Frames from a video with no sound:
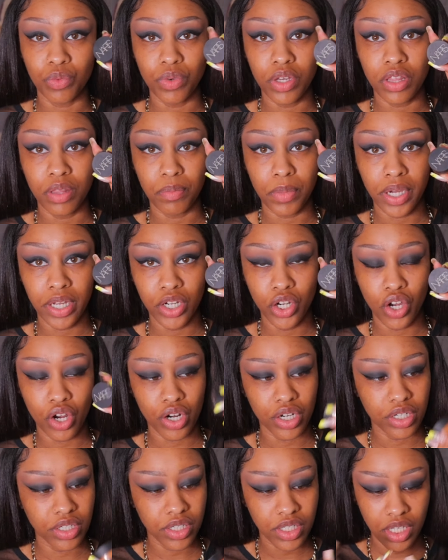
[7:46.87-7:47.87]
with my
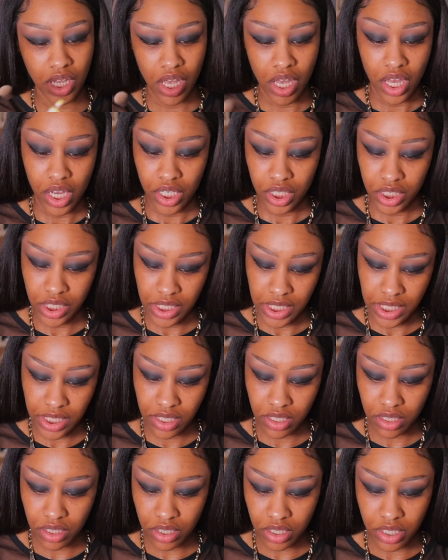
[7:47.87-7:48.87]
NARS
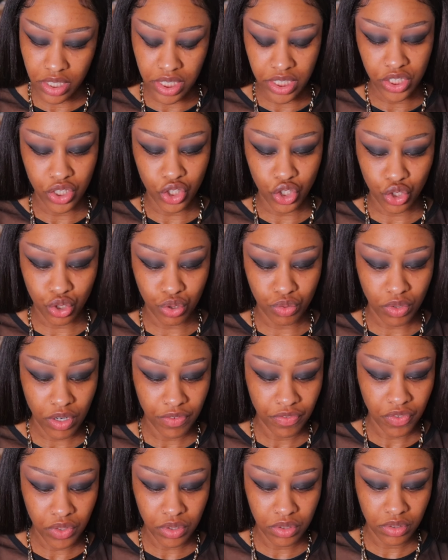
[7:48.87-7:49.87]
concealer in
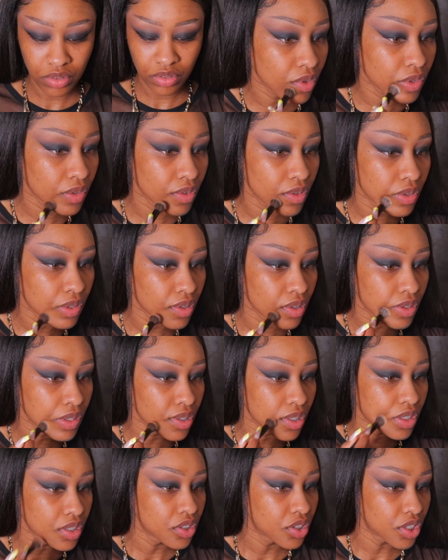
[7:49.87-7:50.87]
Truffle,
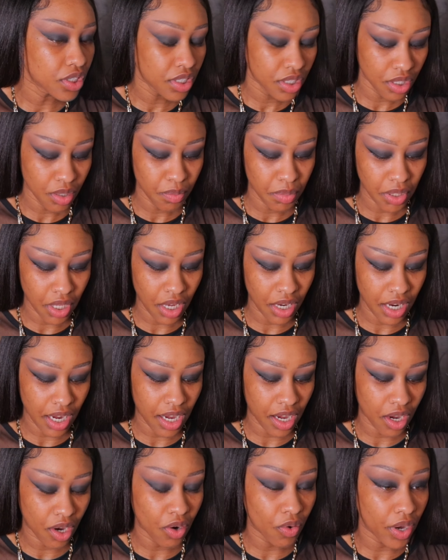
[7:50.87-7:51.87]
just to block
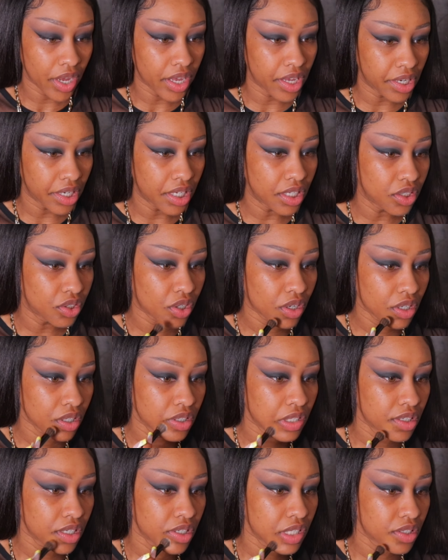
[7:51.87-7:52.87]
out any
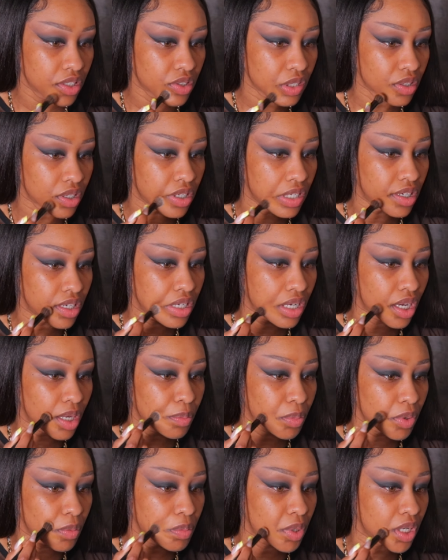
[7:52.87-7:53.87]
darkness or any
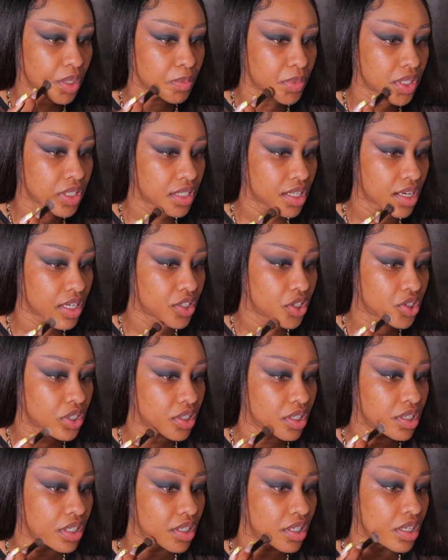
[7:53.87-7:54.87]

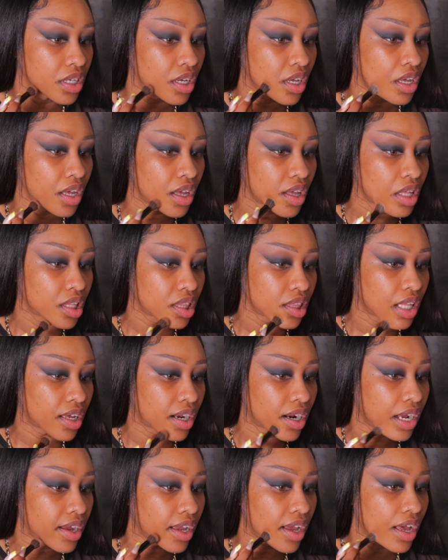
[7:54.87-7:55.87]
hyperpigmentation that
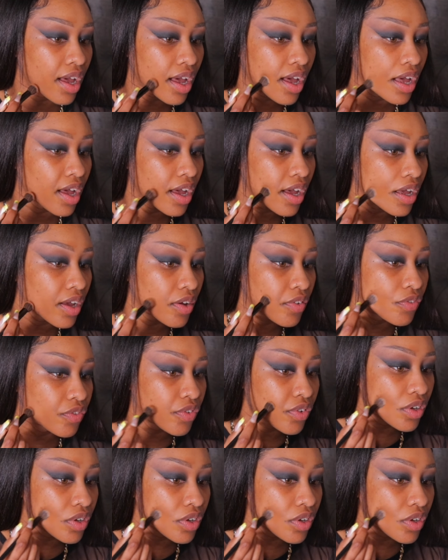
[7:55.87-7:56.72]
I have.